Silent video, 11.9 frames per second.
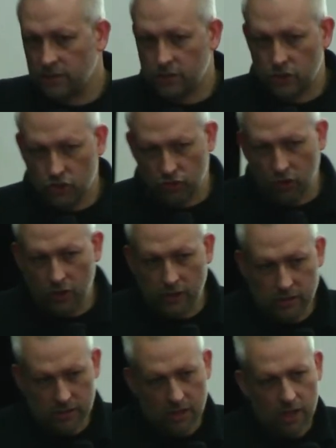and
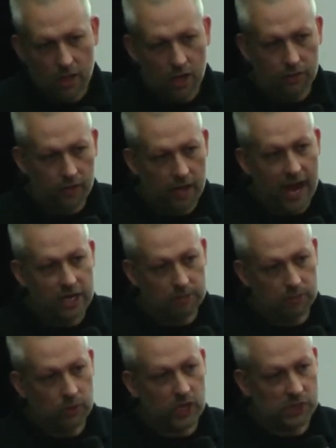destroys other
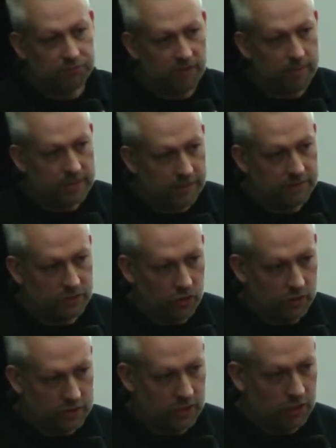AWS primitives in
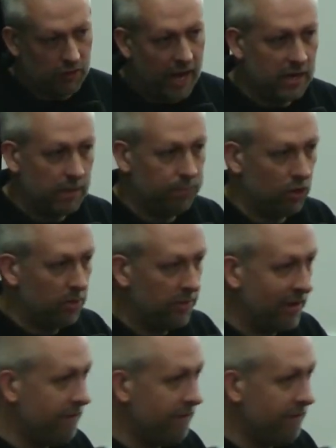order to create a deployment